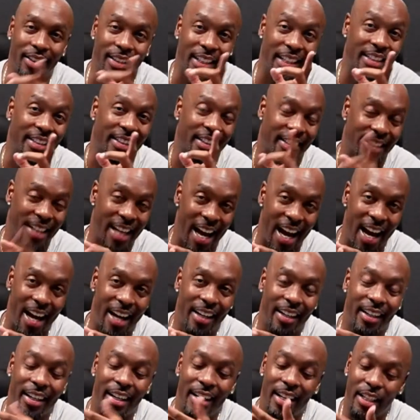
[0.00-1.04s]
since it's
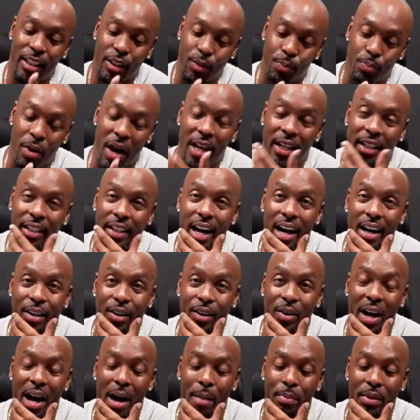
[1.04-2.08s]
not, it's probably
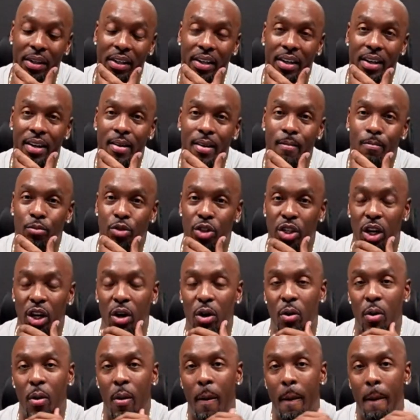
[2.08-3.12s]
not going to happen.
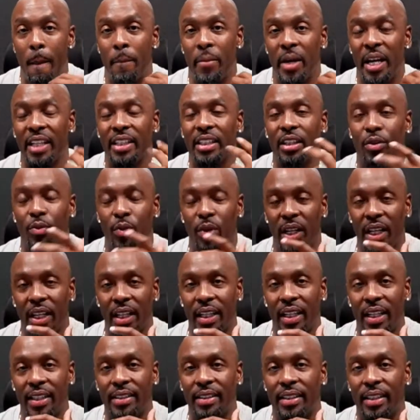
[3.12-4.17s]
So is it
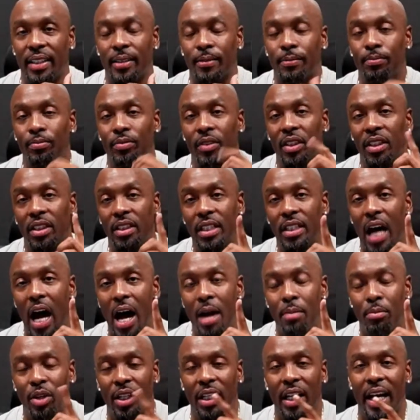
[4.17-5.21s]
realistic?
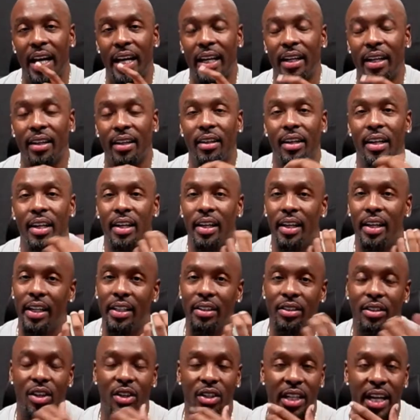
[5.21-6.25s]
Time related?
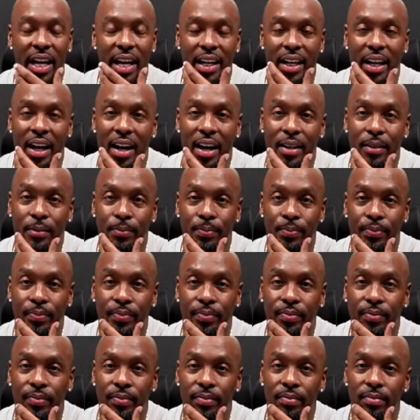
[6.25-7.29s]
Is there a deadline?
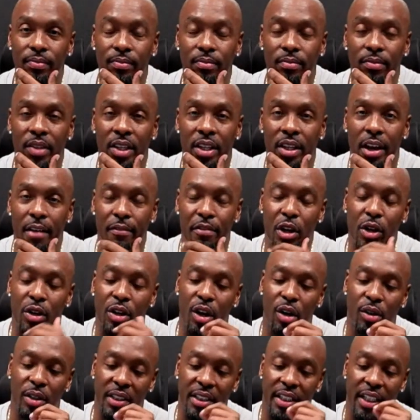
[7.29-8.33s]
If your
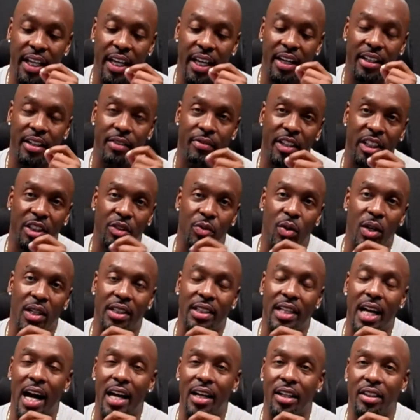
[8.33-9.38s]
goal is to get a Division
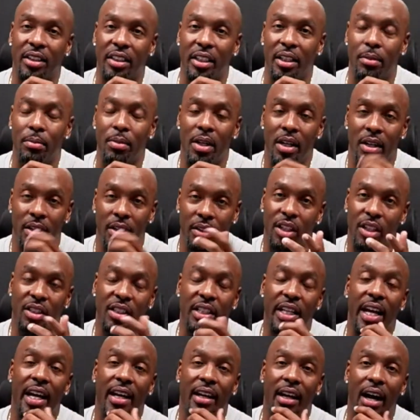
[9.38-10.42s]
I scholarship,
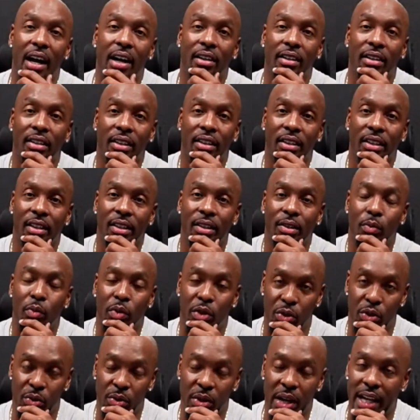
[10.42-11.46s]
there's a deadline.
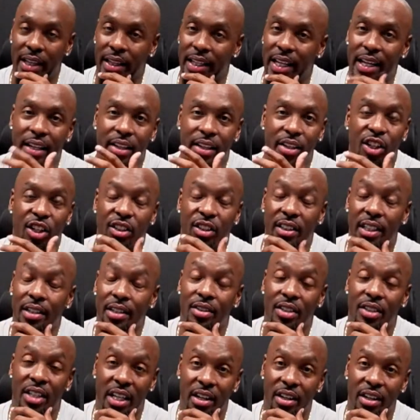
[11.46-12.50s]
When you, at the end of your
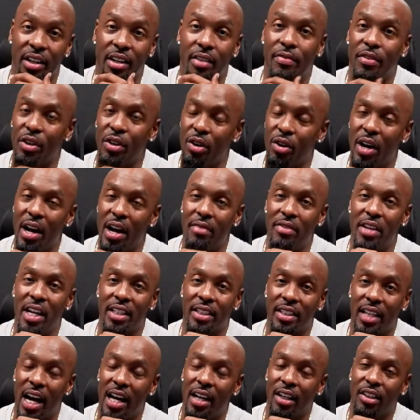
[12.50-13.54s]
senior year, if you don't have
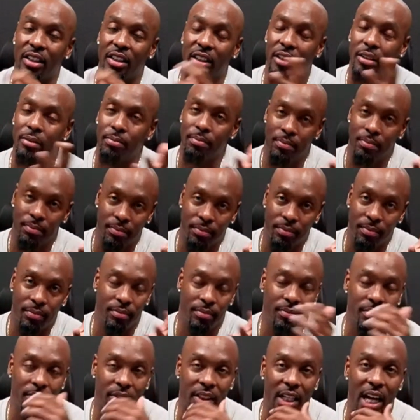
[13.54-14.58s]
that scholarship,
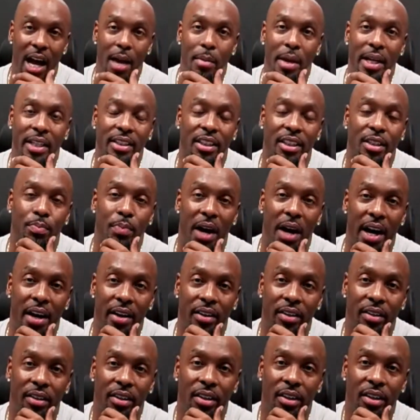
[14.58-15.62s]
time has
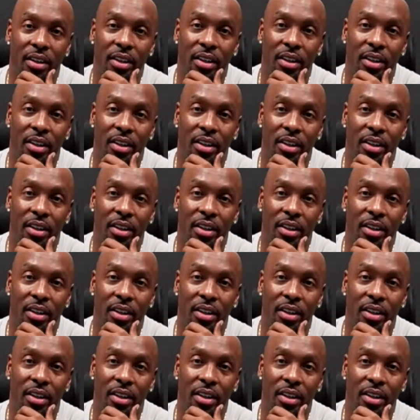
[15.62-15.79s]
expired.